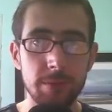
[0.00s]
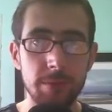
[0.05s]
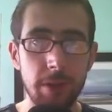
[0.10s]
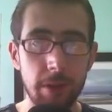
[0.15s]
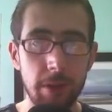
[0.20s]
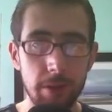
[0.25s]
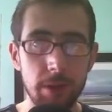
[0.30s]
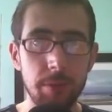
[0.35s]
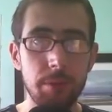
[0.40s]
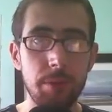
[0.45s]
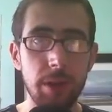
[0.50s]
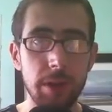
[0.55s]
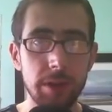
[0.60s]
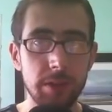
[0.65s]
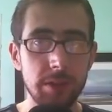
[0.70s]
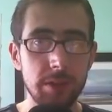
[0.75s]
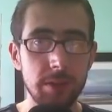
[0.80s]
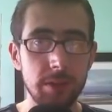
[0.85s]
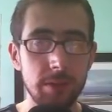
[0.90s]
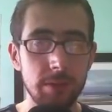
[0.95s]
Very
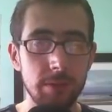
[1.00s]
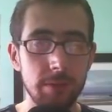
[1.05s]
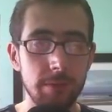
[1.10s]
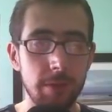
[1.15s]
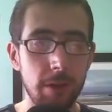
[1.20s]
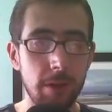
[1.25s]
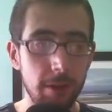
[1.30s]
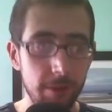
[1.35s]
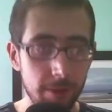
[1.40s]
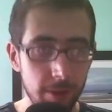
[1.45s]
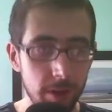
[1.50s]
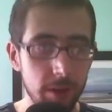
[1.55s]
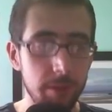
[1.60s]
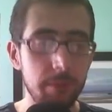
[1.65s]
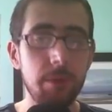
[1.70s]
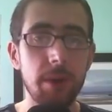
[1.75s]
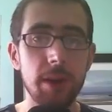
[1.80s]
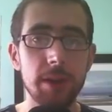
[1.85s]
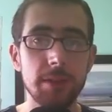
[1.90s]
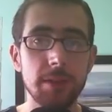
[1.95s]
impressed. Very, very
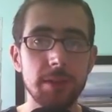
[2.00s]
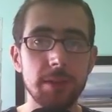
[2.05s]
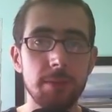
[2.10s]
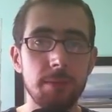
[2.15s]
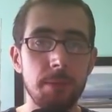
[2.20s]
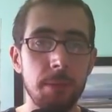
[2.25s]
impressed.